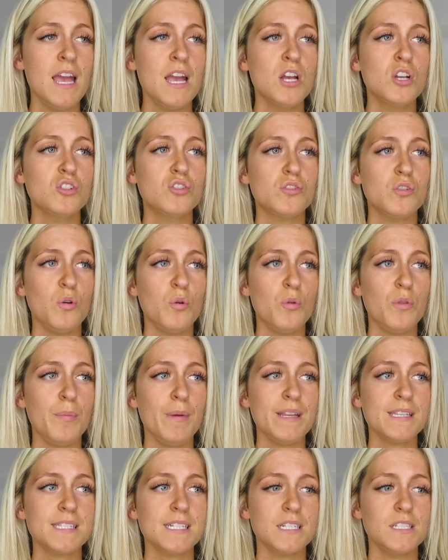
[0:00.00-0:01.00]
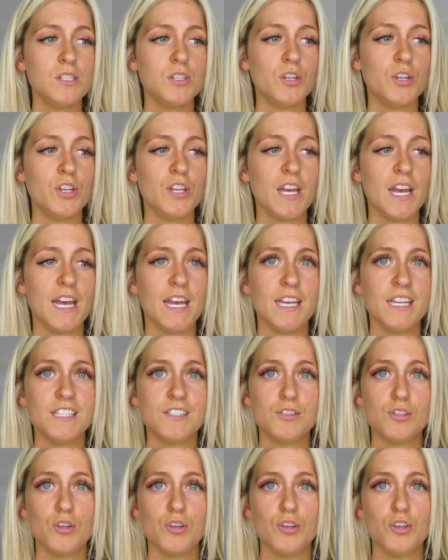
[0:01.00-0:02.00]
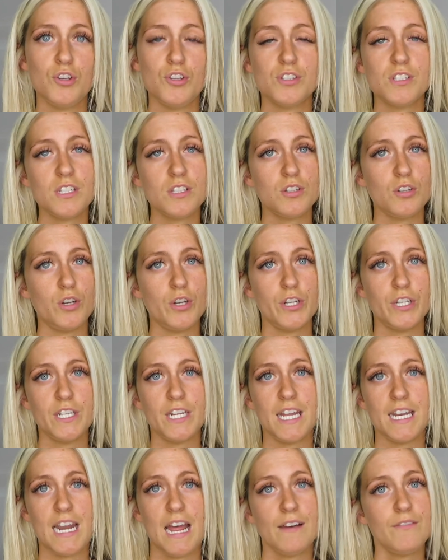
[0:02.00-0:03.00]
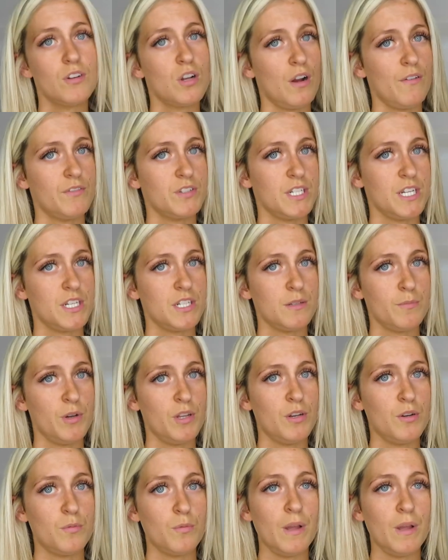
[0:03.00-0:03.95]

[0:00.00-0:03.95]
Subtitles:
So the best thing to do is to sit down and have a conversation about it.